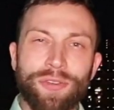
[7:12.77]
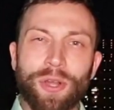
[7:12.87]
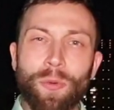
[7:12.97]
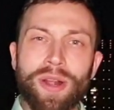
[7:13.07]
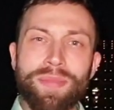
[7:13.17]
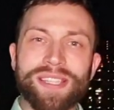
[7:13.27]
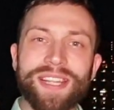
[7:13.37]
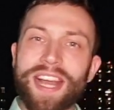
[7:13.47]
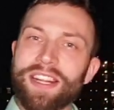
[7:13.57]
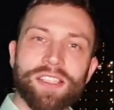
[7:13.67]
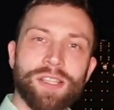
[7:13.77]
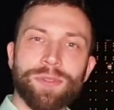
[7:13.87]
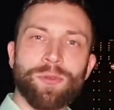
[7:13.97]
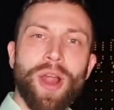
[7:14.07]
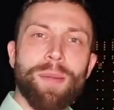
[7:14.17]
So if you don't want to miss that,
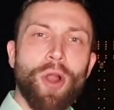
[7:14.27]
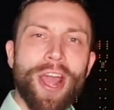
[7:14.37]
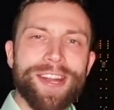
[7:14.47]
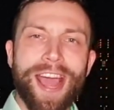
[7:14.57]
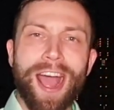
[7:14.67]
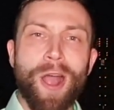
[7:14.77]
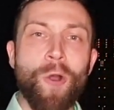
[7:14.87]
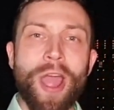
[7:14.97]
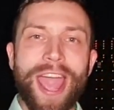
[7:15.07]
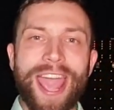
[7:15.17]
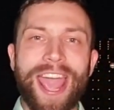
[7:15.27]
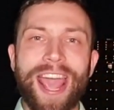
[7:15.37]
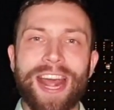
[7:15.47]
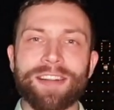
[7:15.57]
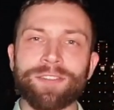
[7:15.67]
subscribe right now
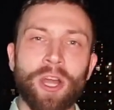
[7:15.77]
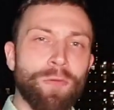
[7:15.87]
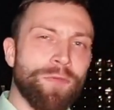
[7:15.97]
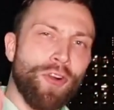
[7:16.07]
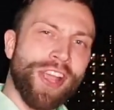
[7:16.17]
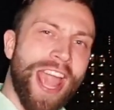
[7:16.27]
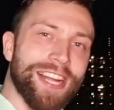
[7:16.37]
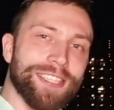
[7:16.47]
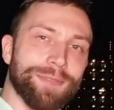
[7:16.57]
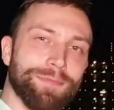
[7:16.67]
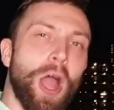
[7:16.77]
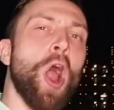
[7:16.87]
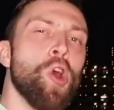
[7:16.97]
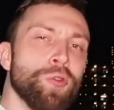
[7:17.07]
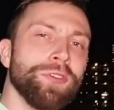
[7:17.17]
and don't forget,
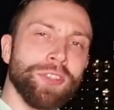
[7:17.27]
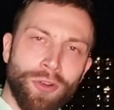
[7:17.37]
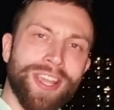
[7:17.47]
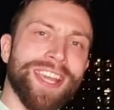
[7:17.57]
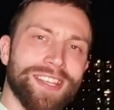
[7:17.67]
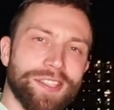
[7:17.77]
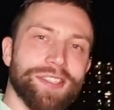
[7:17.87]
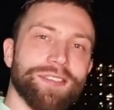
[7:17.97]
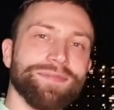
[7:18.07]
own your keys.